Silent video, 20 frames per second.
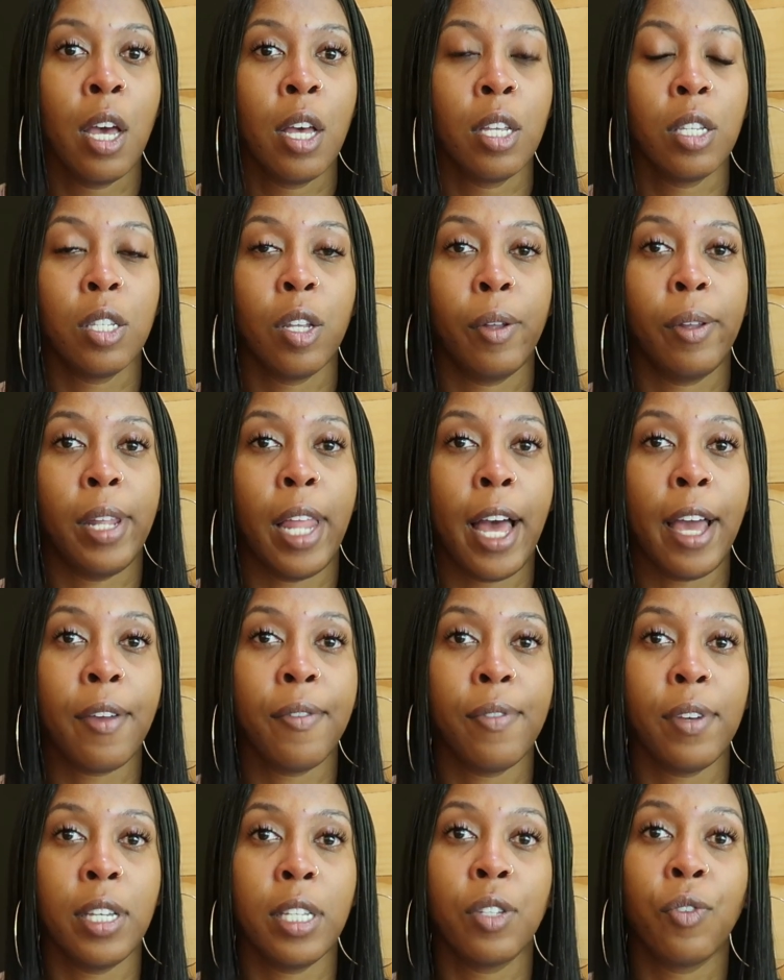So
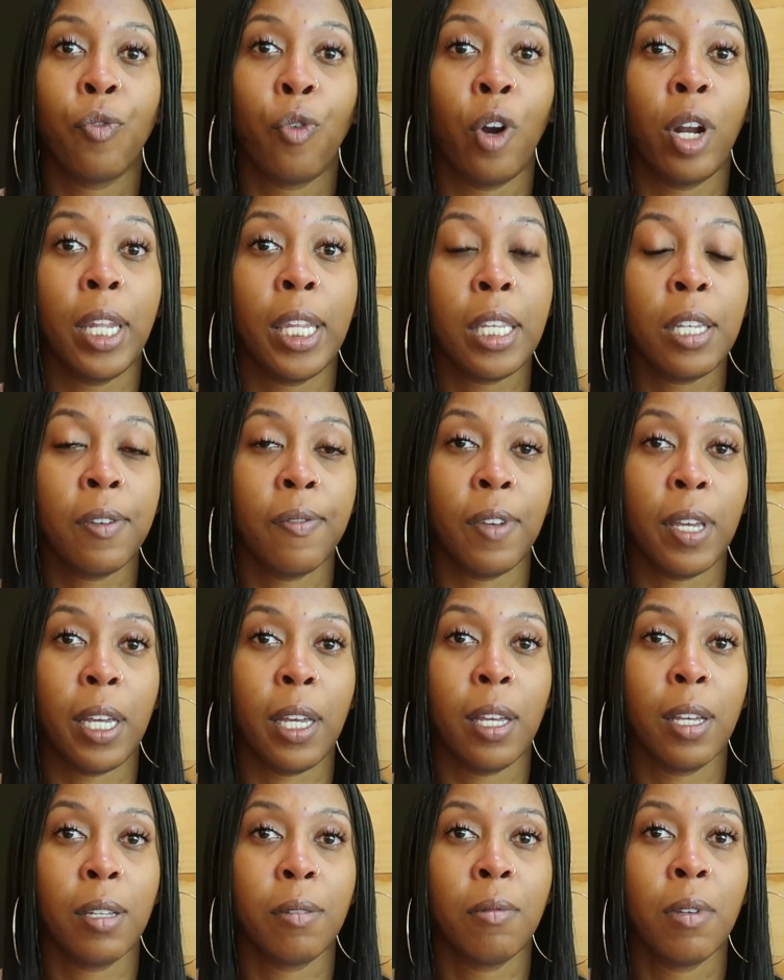life is for living.